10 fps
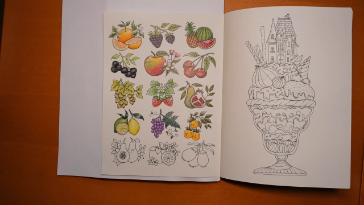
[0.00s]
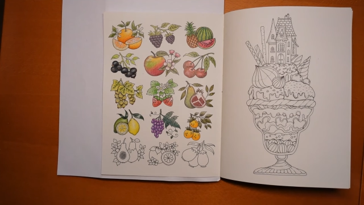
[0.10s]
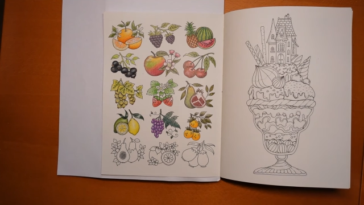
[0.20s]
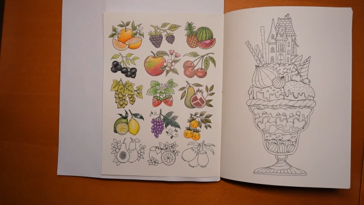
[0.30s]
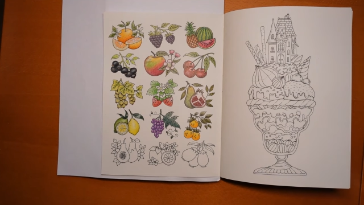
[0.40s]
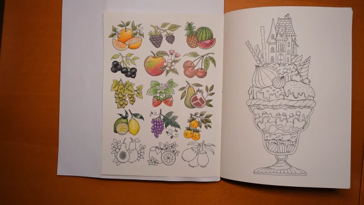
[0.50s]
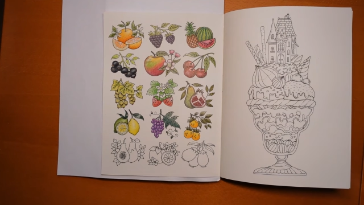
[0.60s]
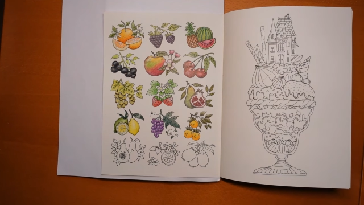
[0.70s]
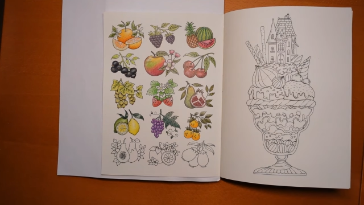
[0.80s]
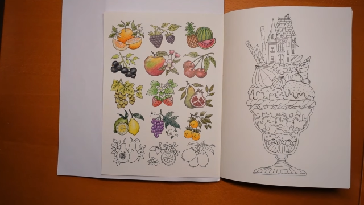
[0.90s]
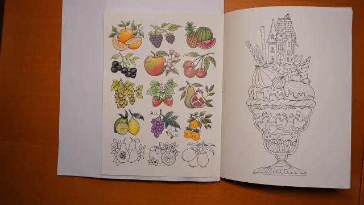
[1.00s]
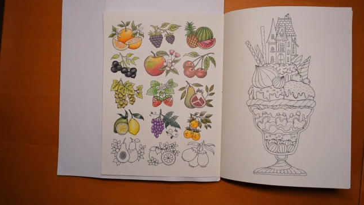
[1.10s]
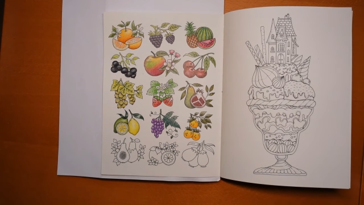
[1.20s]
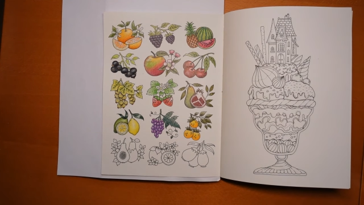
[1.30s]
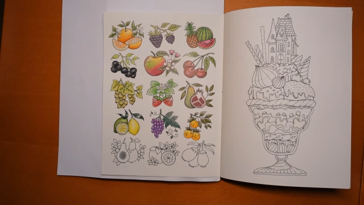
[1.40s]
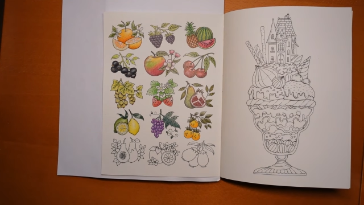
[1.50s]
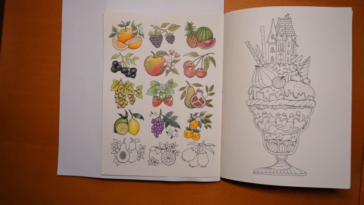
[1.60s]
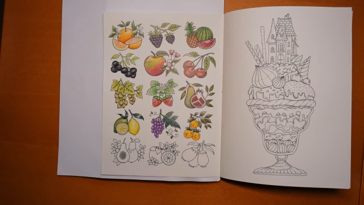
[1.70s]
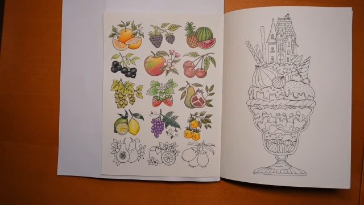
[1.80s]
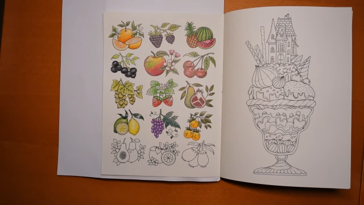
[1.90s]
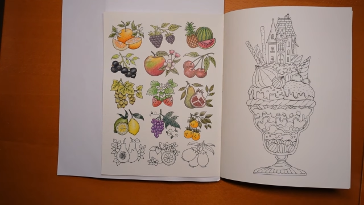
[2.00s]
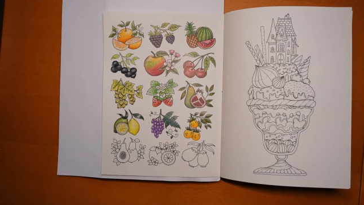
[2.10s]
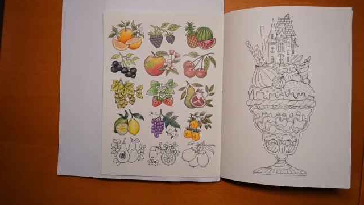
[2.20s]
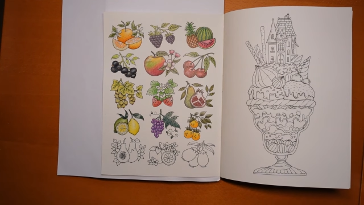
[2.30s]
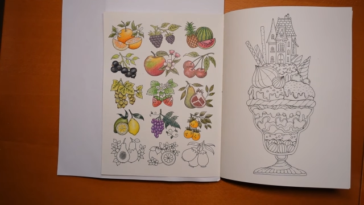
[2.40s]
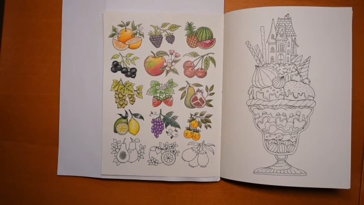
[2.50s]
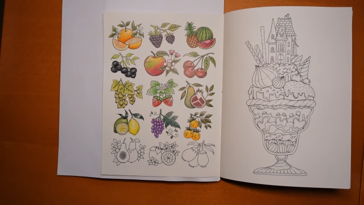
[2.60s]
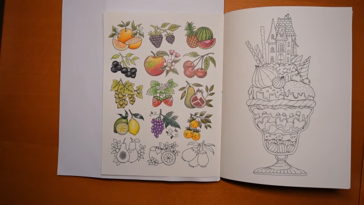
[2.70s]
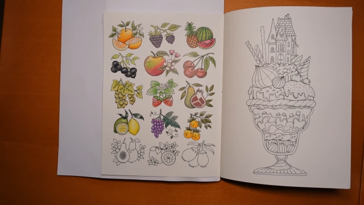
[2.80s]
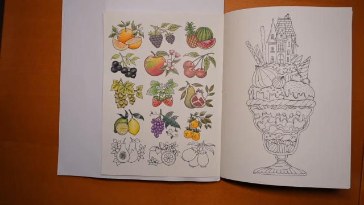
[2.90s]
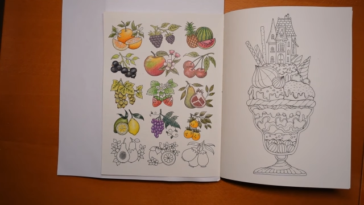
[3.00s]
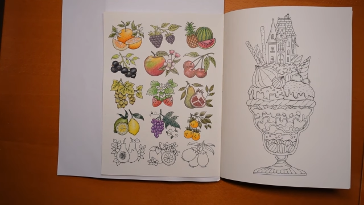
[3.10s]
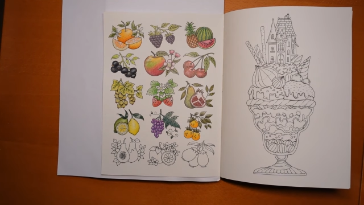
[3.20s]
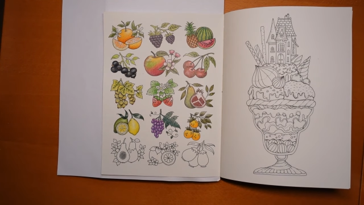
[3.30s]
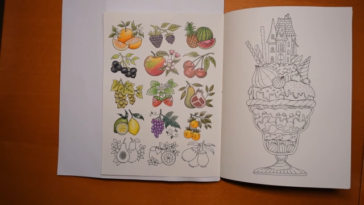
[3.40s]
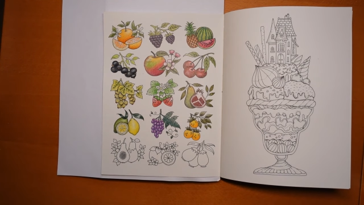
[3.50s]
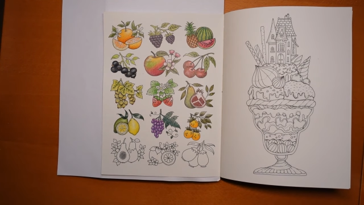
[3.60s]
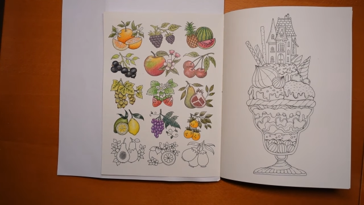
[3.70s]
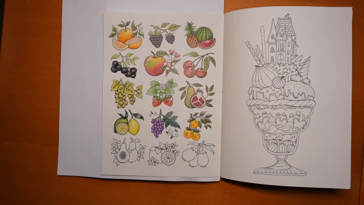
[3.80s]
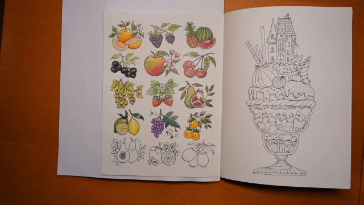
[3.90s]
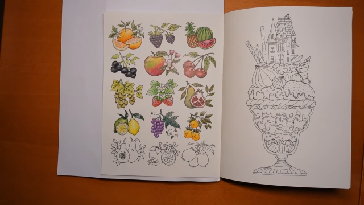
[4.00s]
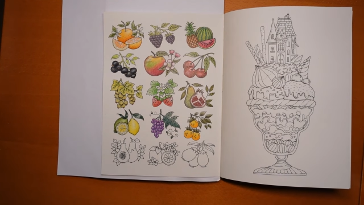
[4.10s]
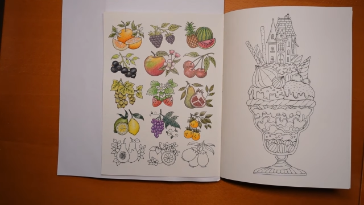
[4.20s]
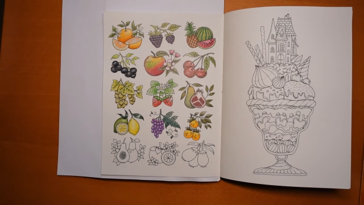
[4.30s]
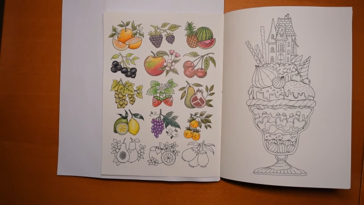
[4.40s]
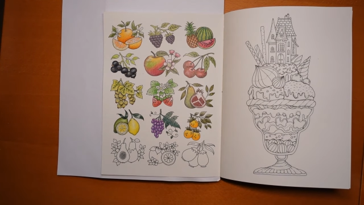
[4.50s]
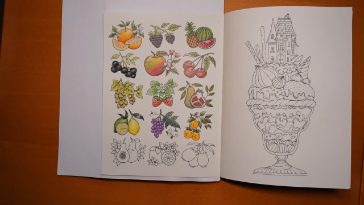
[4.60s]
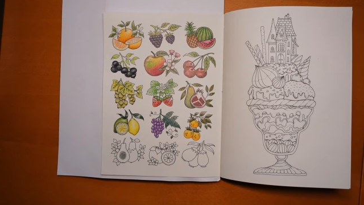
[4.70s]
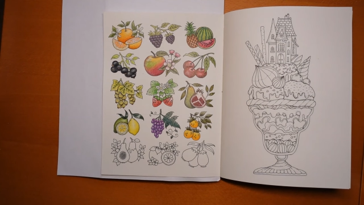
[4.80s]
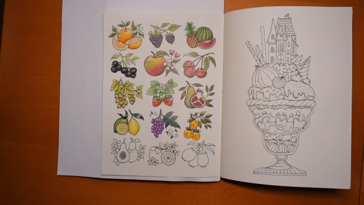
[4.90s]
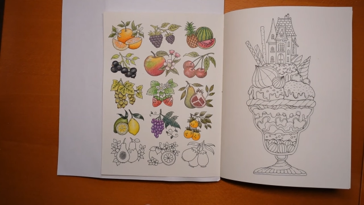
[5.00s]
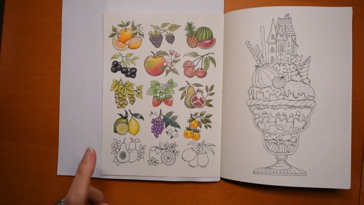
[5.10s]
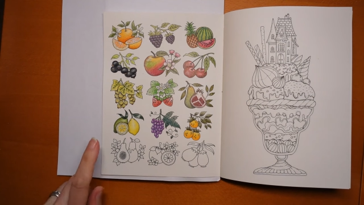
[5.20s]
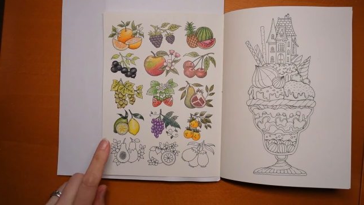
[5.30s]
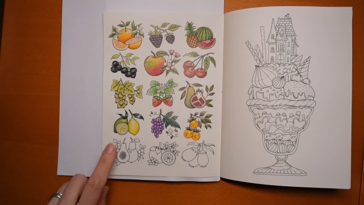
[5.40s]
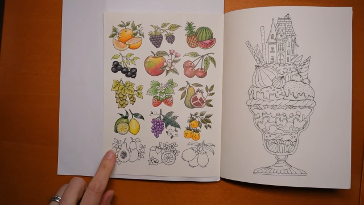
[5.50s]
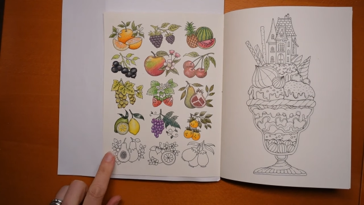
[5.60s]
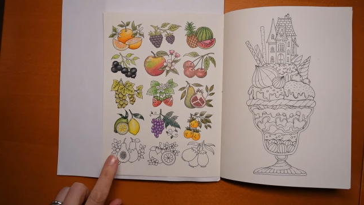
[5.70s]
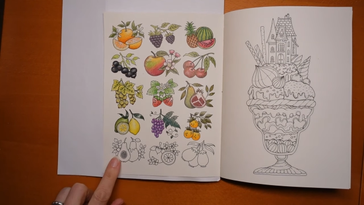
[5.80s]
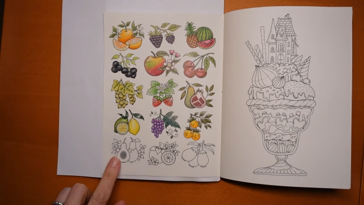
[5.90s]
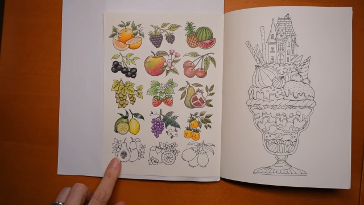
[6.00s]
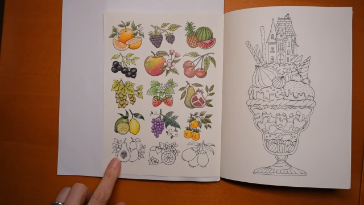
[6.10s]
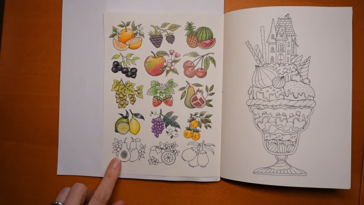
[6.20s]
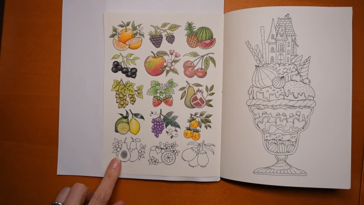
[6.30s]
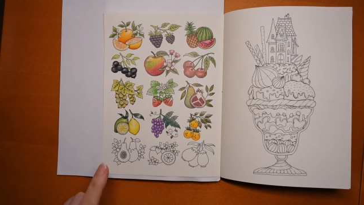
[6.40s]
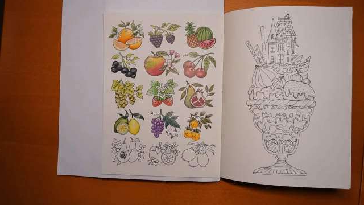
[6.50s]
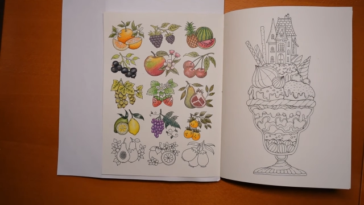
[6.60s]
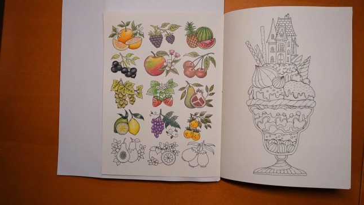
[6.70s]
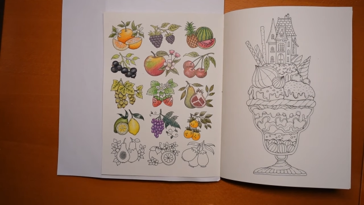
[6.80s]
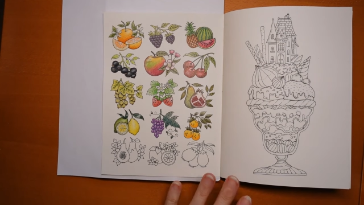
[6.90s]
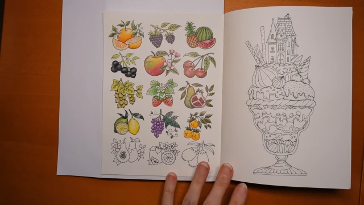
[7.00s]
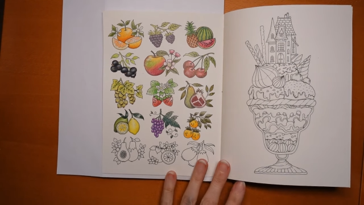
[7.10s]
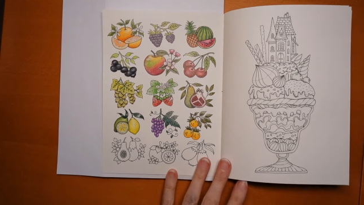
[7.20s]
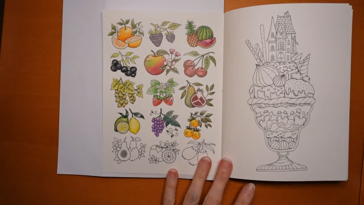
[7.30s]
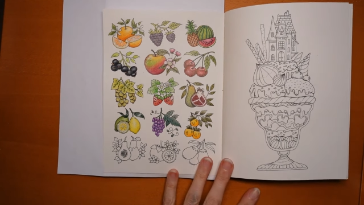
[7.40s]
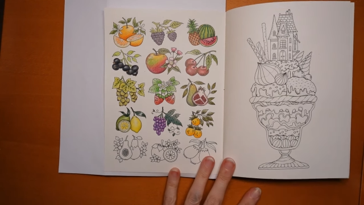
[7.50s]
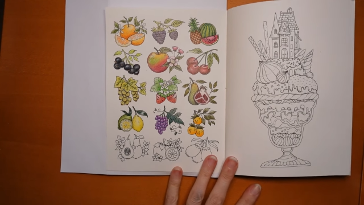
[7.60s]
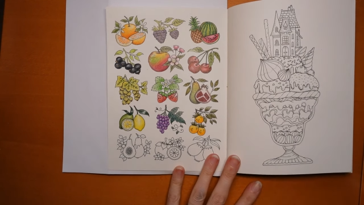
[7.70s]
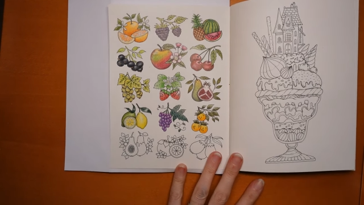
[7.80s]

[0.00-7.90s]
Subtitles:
[unreadable: no face in view]